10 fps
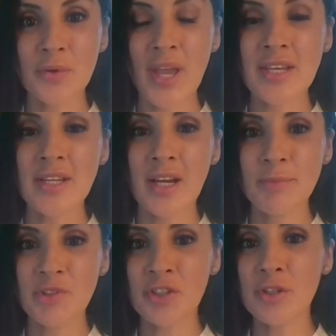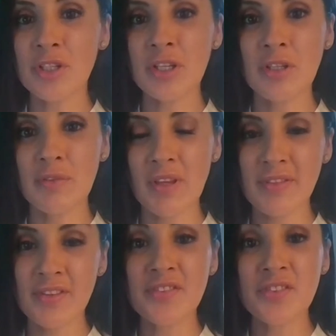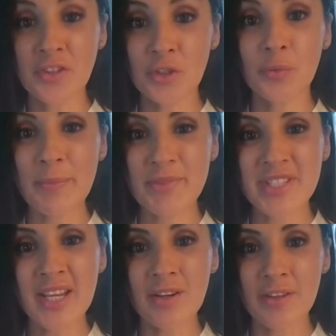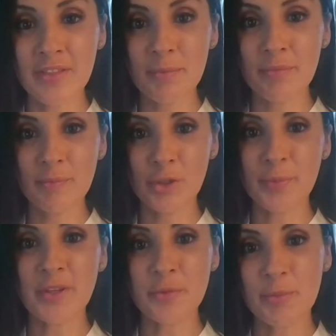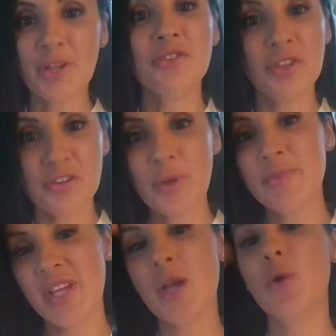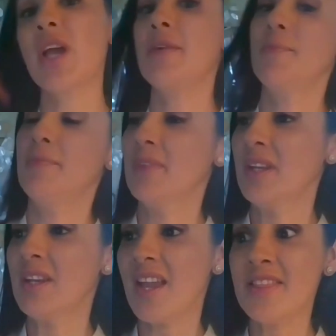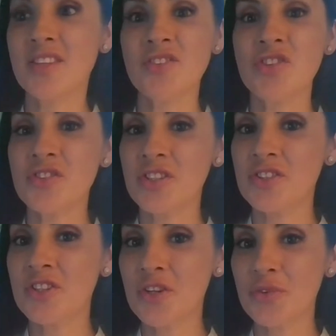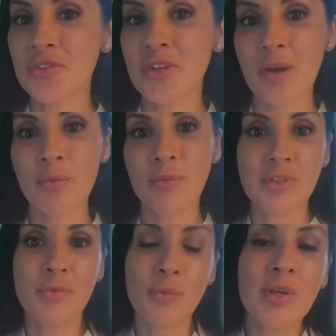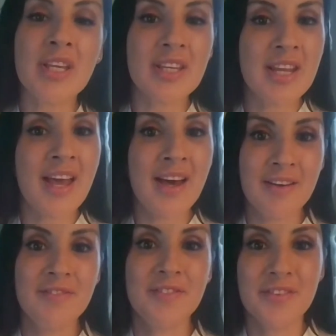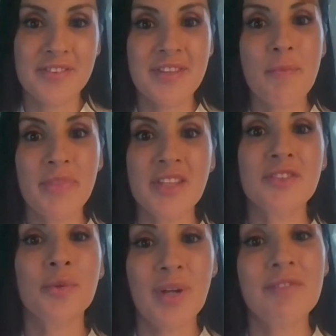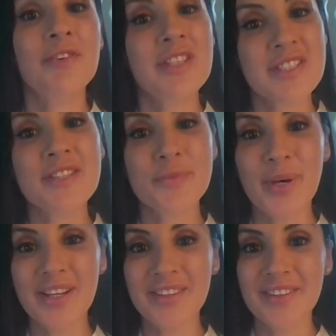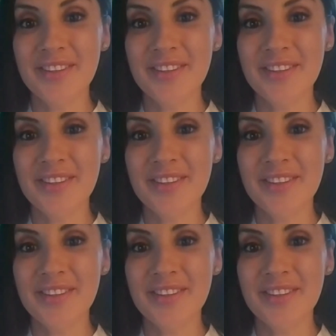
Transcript: And I'm sure this is on your website, on the Responsible Models Trust website. Okay. And that's just good to know, so that we can have something to reference as well.